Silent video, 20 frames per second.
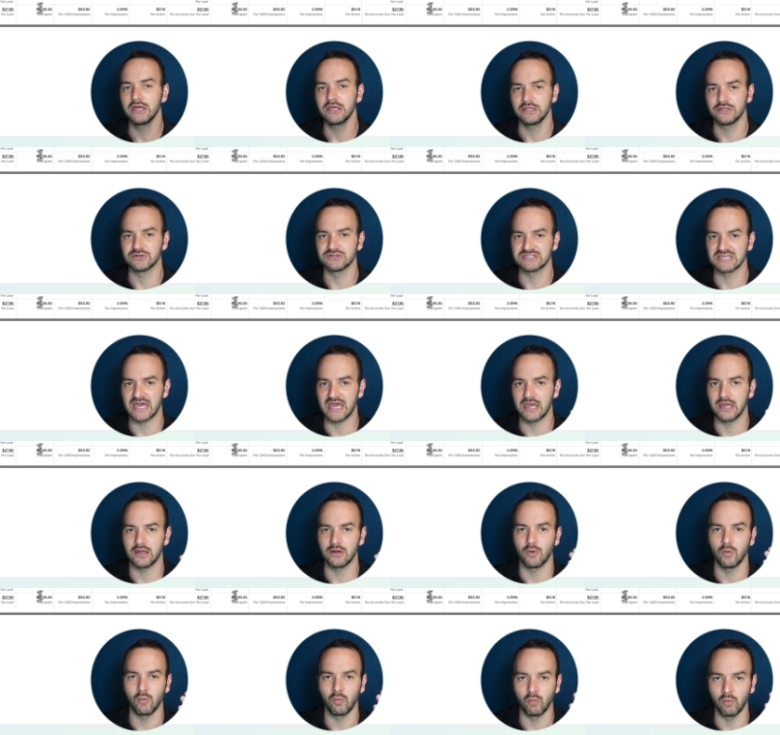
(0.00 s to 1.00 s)
You
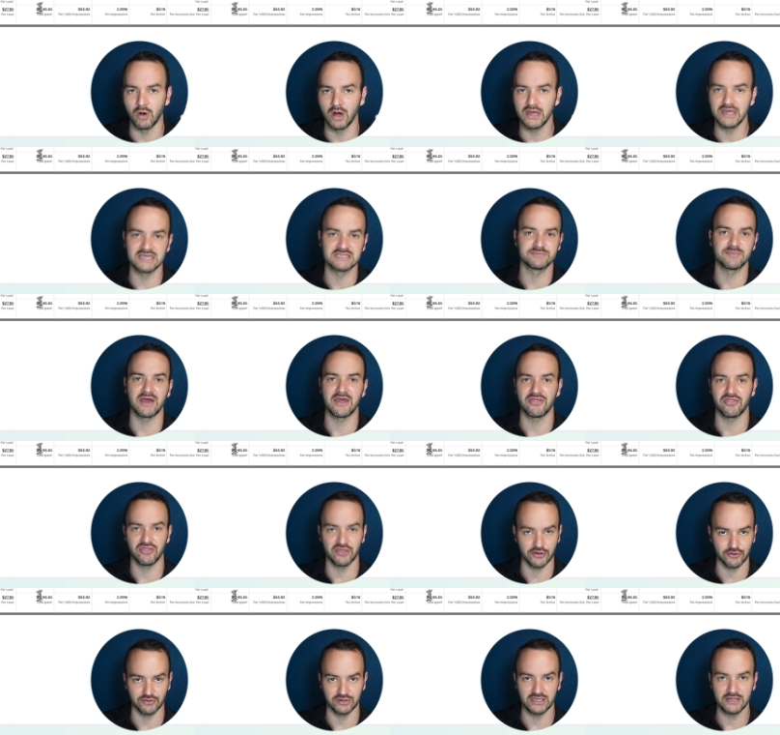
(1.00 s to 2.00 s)
say, what is my
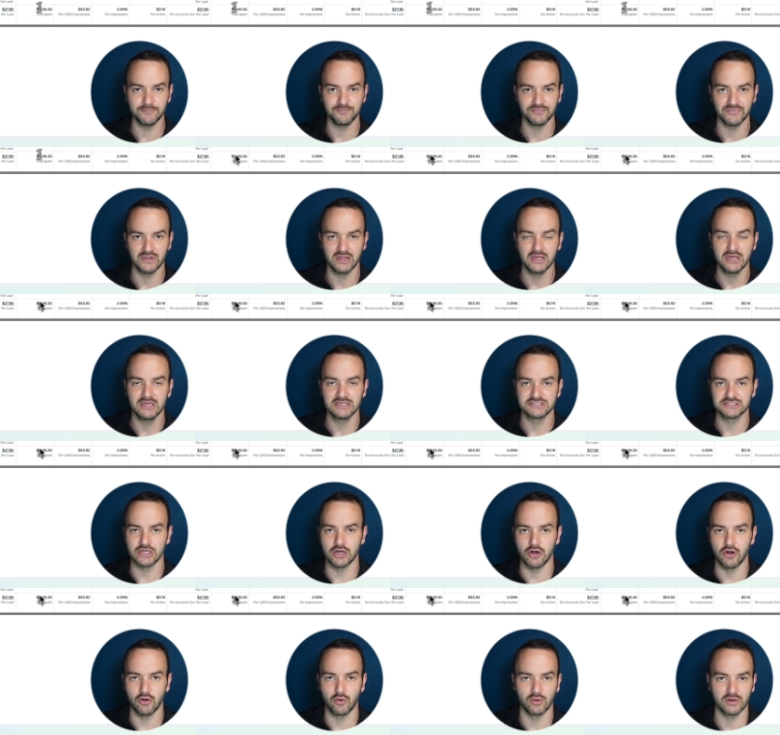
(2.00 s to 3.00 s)
theory?
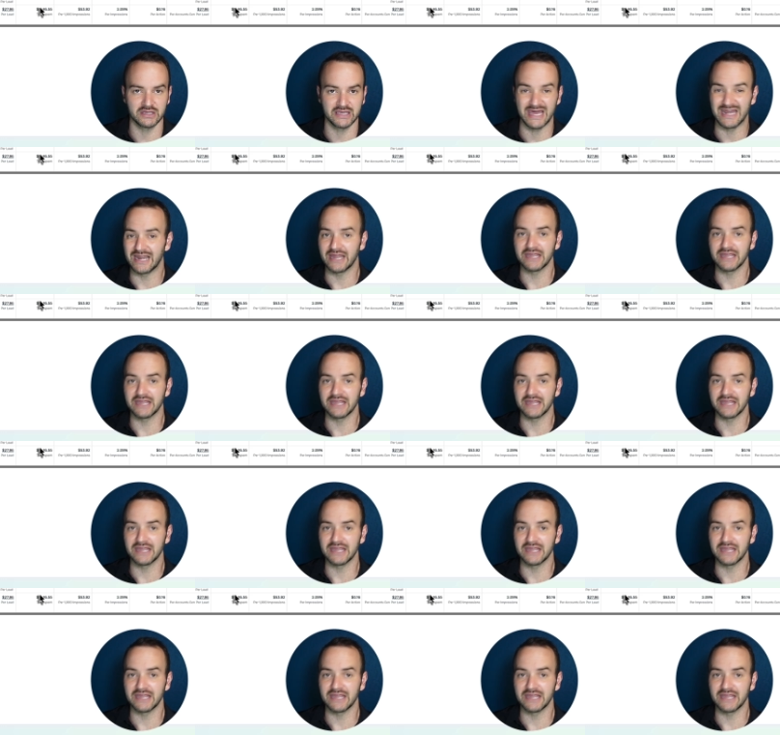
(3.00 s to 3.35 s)
So can